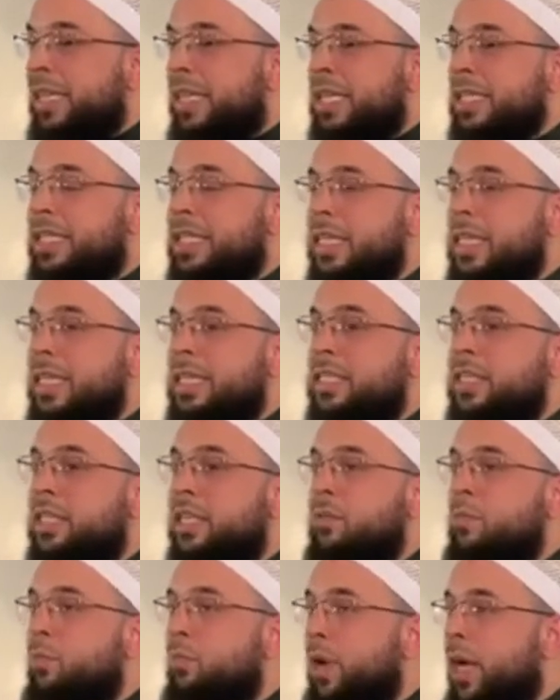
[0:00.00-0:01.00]
This is
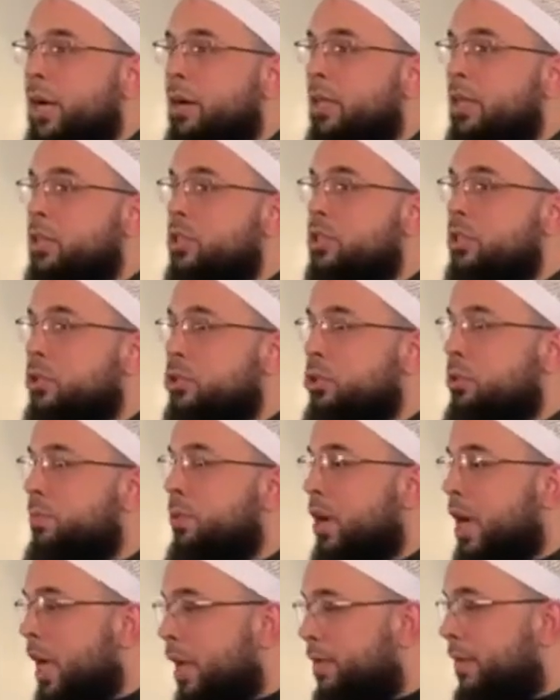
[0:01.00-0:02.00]
the weirdest
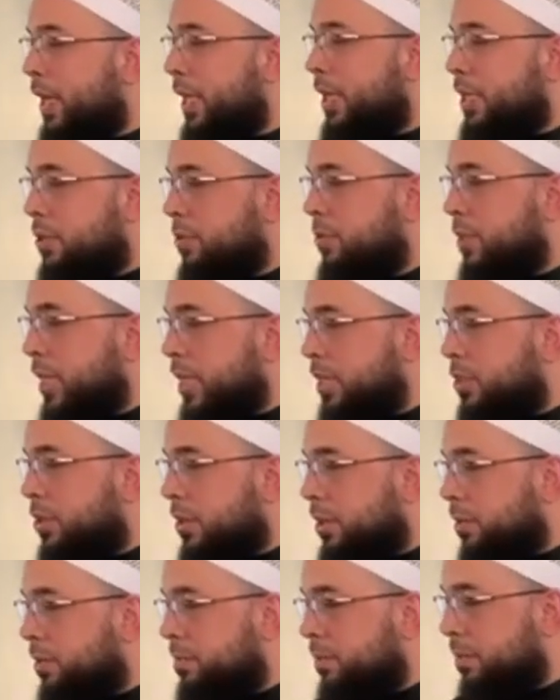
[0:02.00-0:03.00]
Jumu'ah, if I can use that
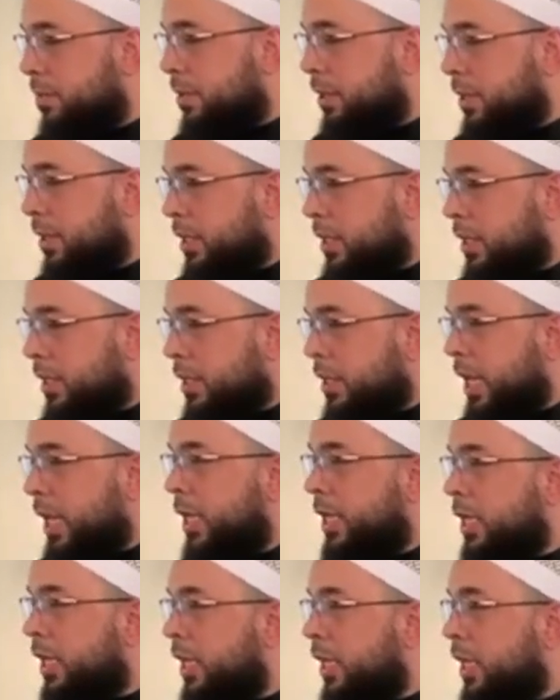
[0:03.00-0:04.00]
term
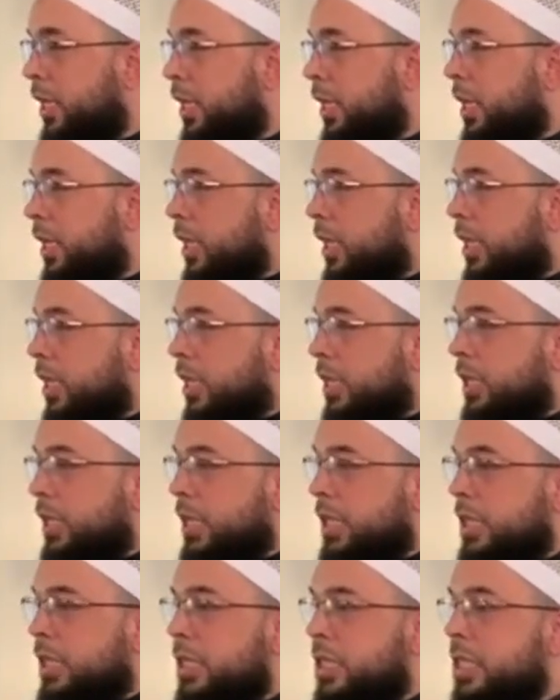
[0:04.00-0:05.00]
lightly.
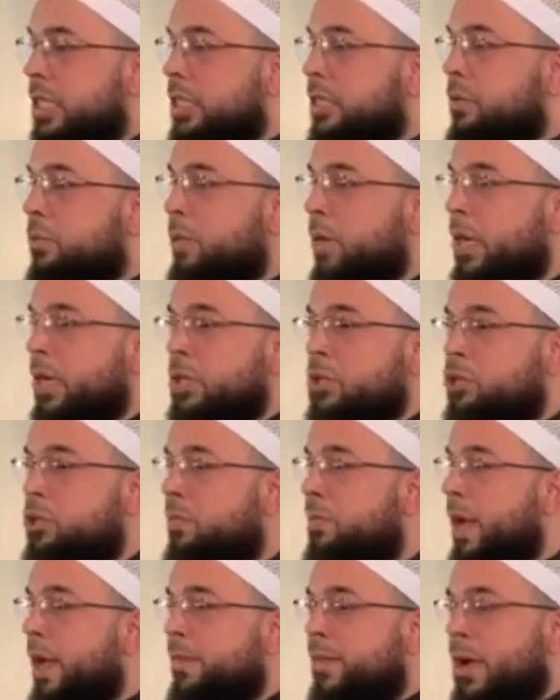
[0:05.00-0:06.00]
This is the weirdest
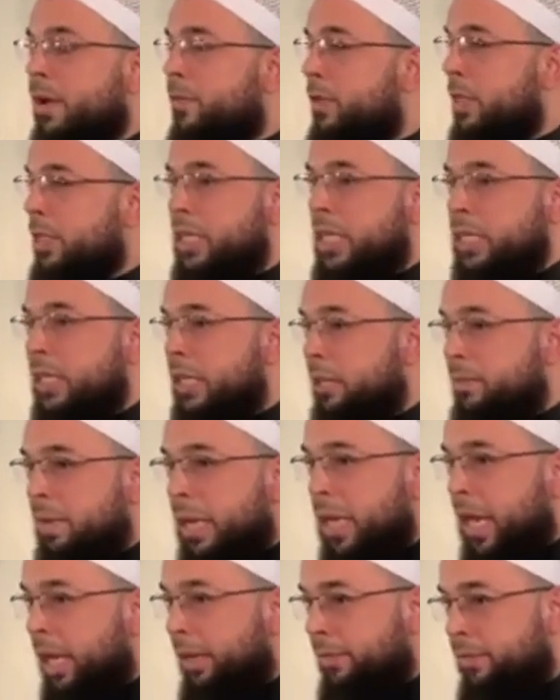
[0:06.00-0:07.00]
Jumu'ah I've ever attended in my
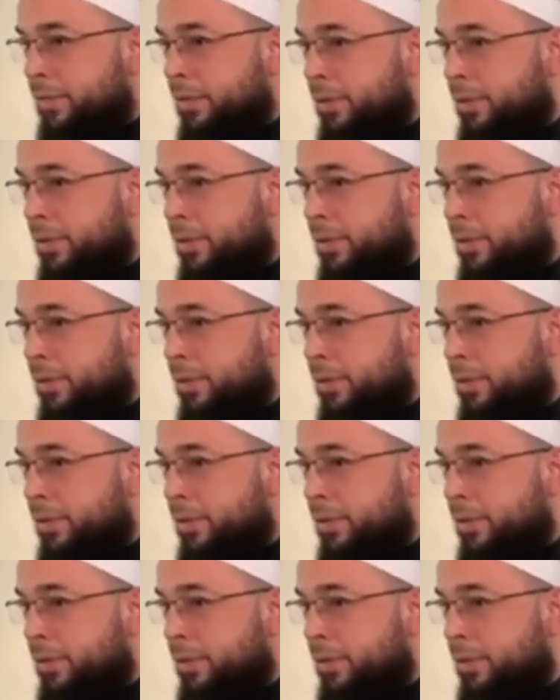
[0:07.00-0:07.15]
life.